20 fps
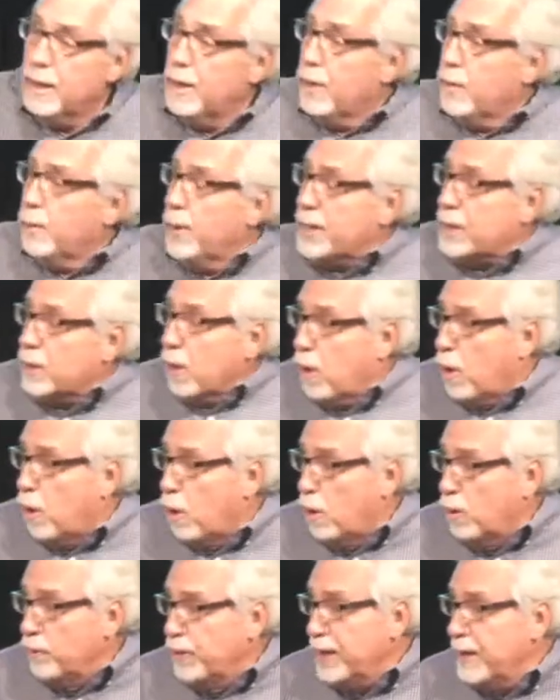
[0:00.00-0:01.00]
we could
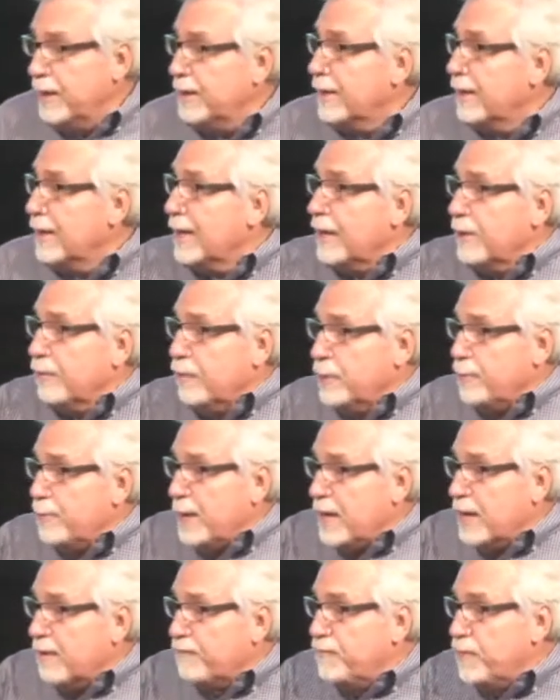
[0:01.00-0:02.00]
hold it, it would
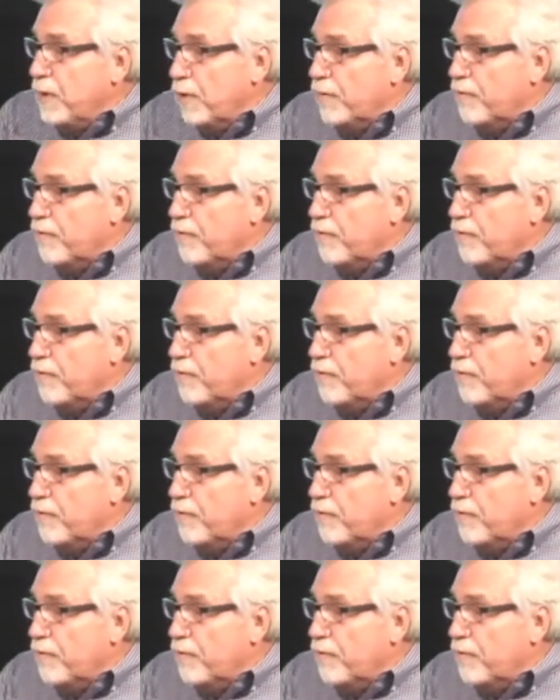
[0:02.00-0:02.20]
be of no